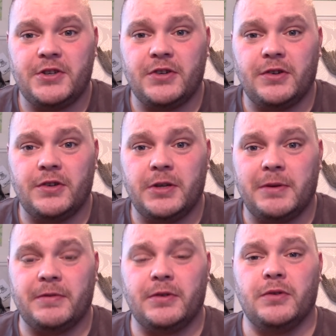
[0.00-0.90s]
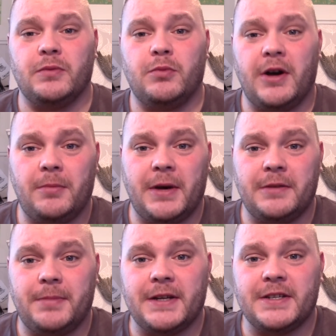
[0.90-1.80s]
sure you have a good
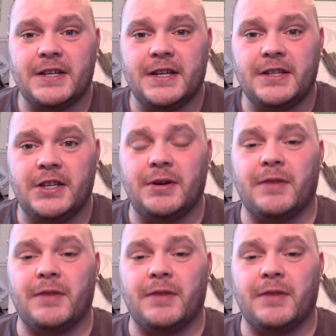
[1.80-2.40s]
well-made band set.